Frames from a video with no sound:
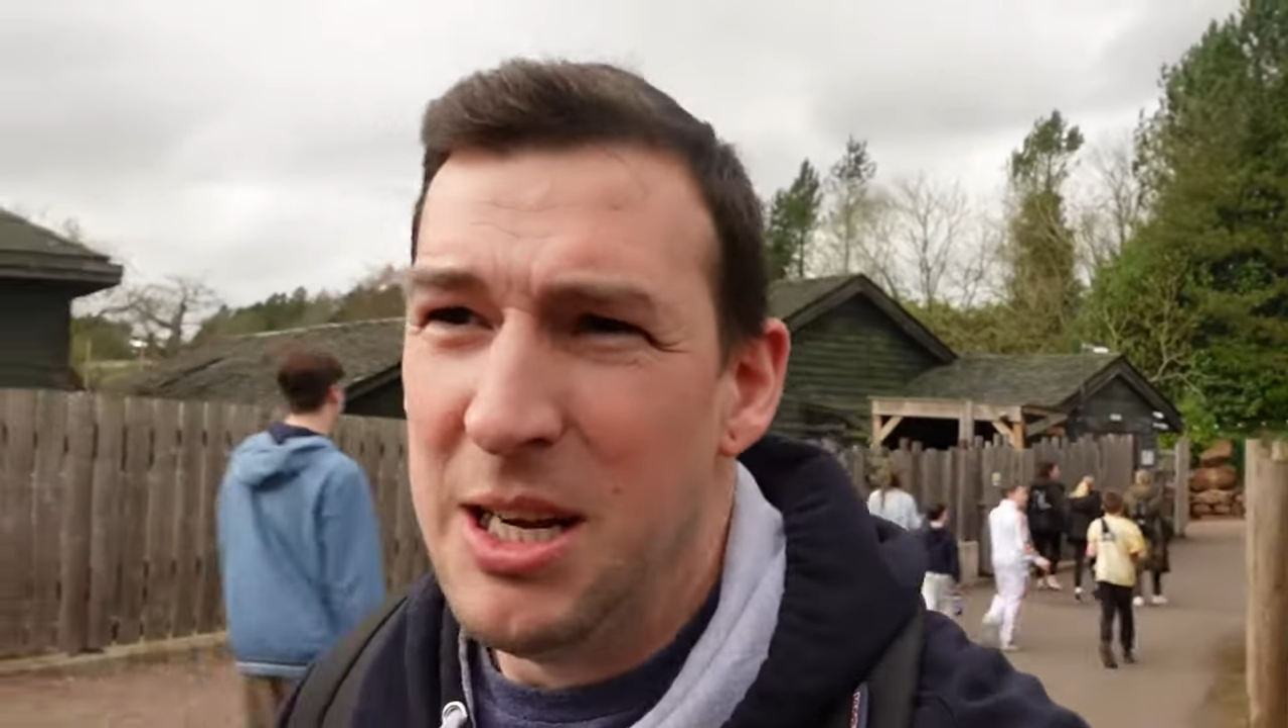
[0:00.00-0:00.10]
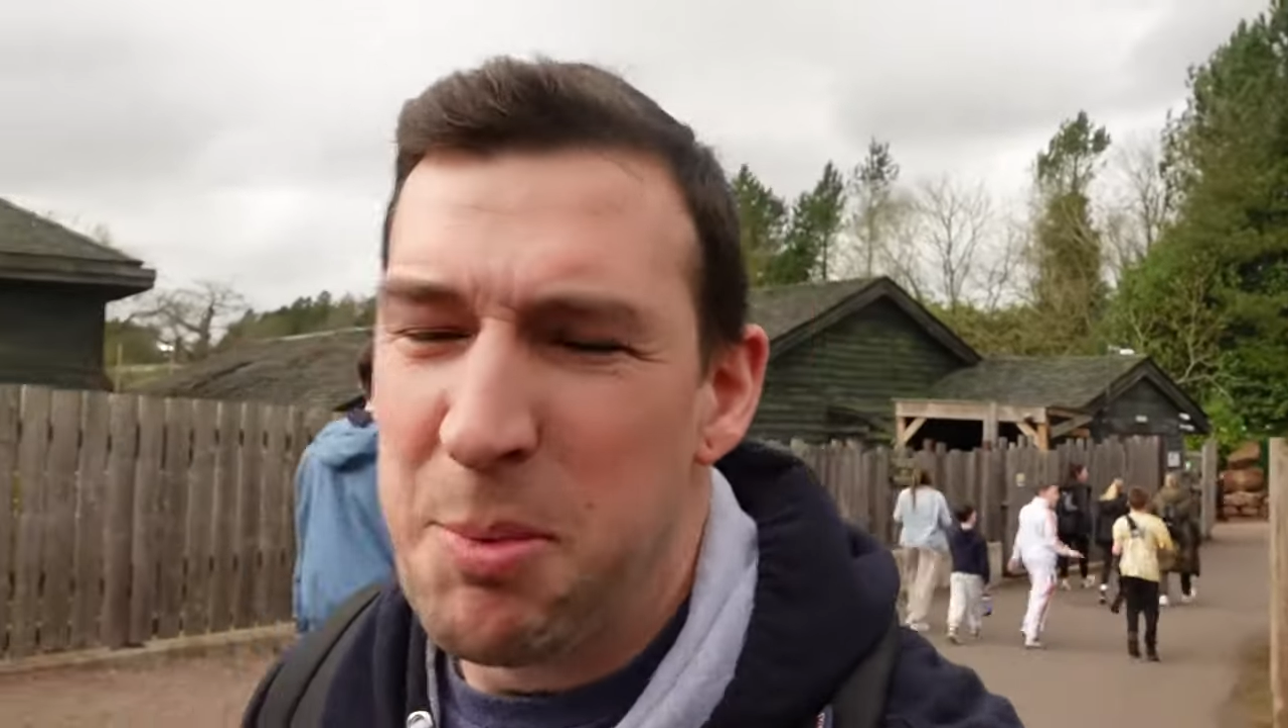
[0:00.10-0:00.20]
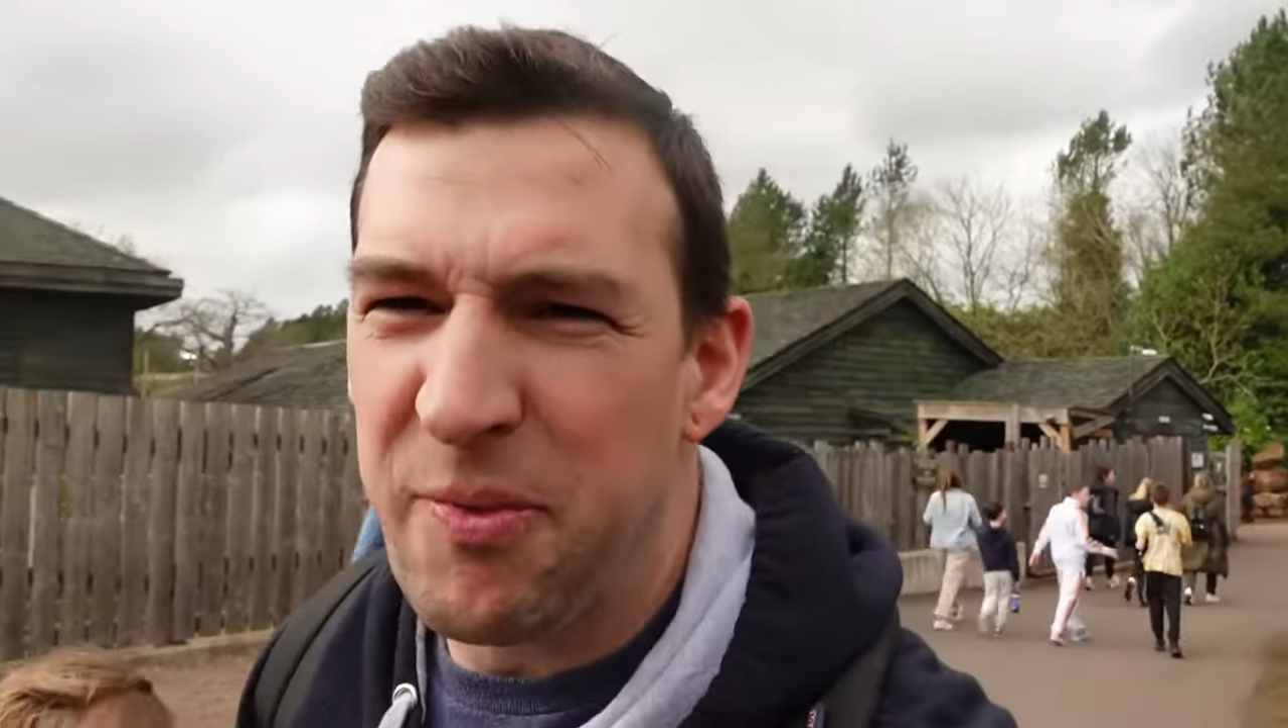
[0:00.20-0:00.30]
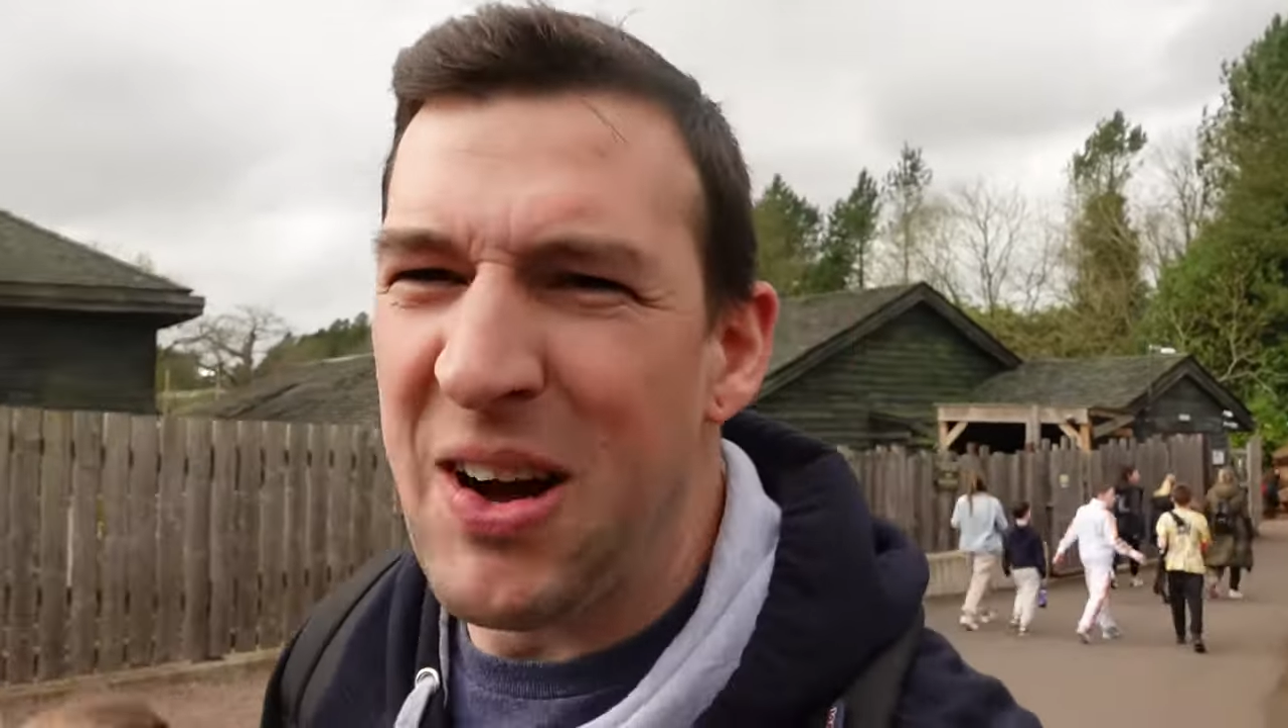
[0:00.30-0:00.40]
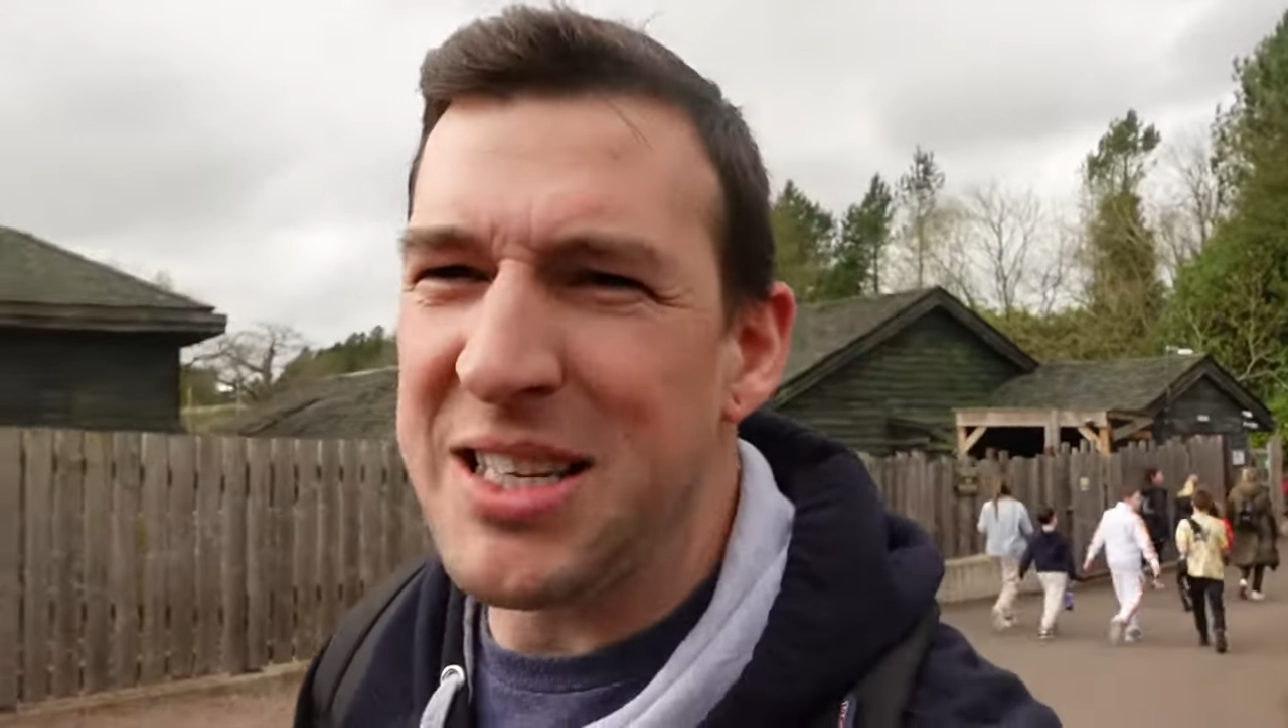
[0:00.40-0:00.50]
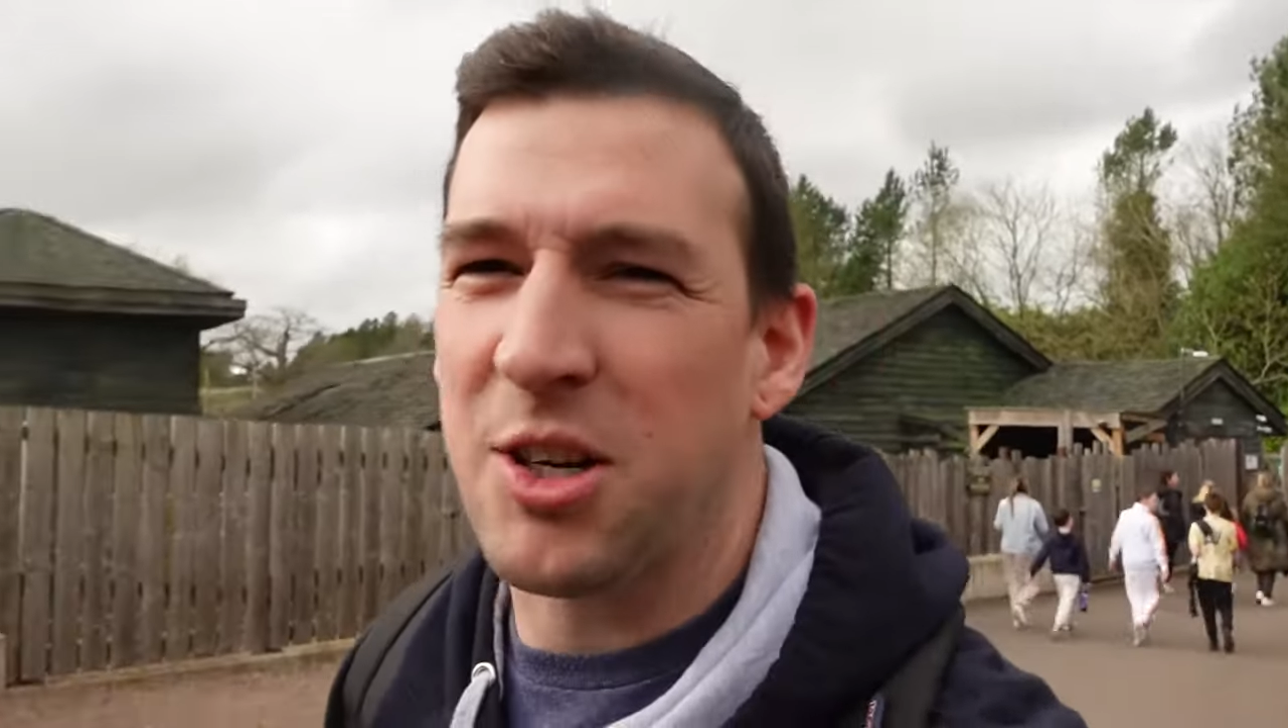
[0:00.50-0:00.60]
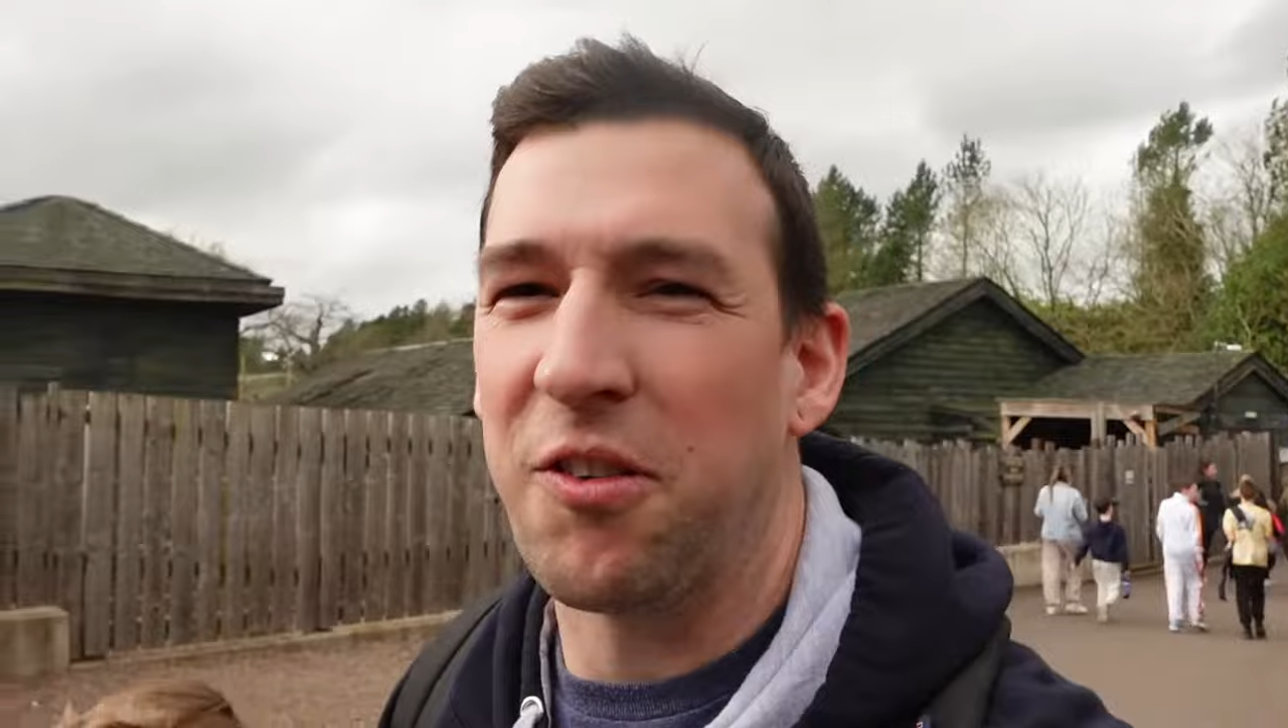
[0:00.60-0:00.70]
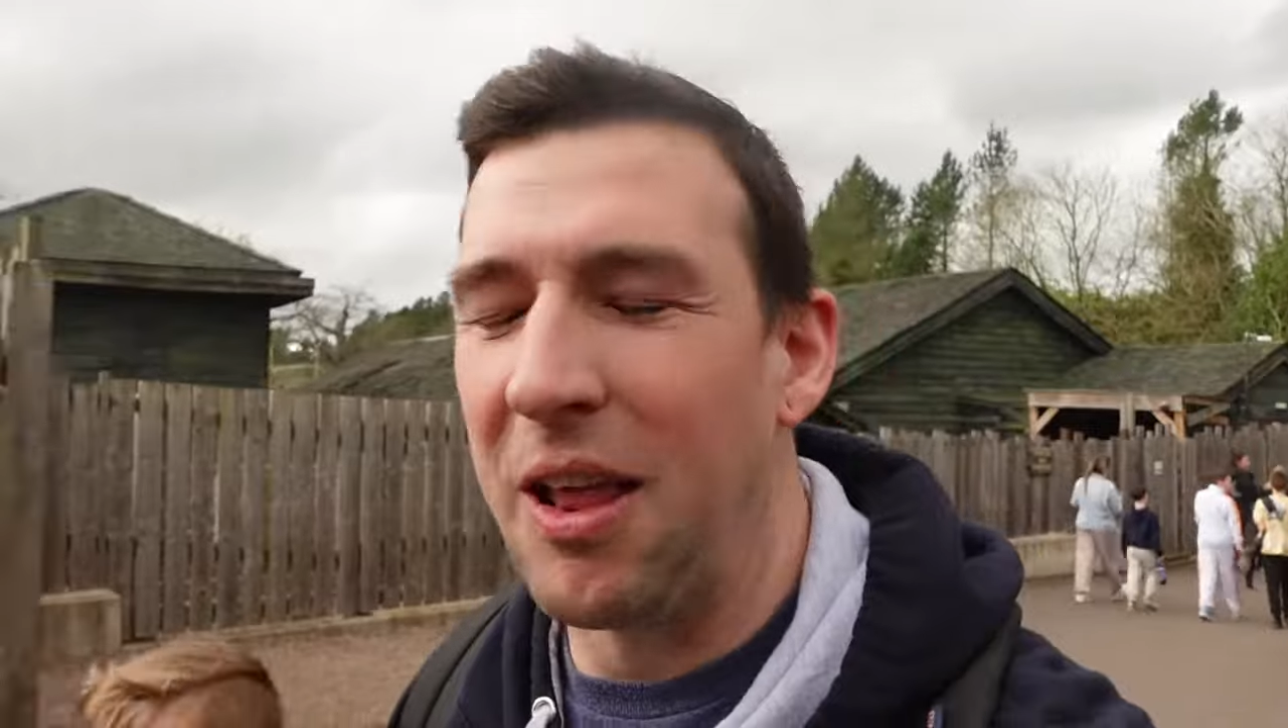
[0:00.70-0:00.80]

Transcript: but provides a good